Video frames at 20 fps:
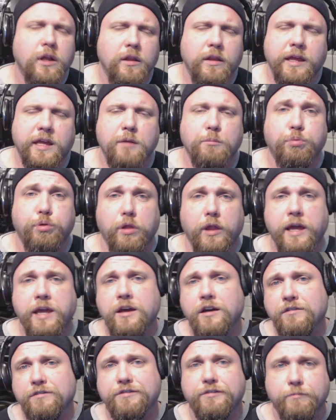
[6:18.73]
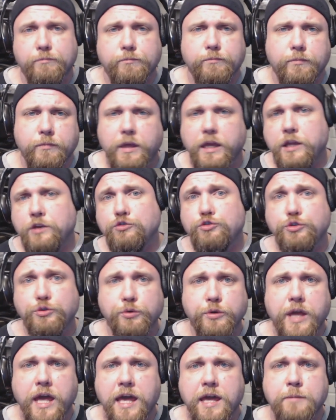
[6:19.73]
like a play of
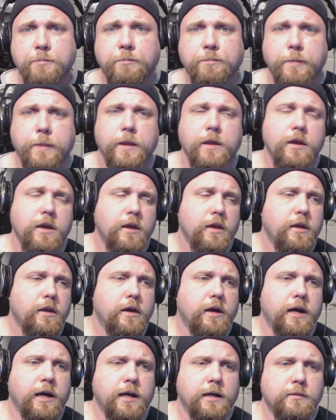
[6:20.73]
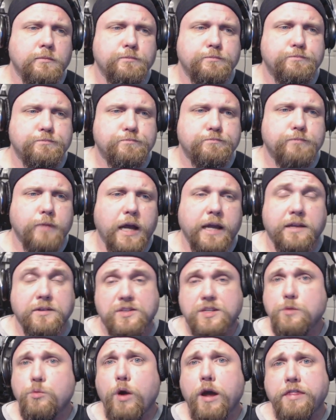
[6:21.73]
Into Game. Um, I can
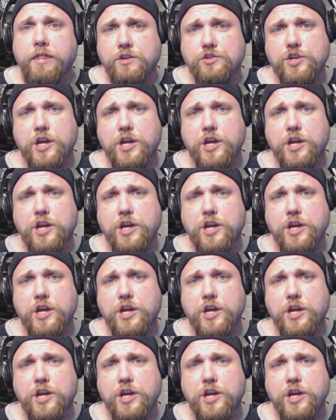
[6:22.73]
see why they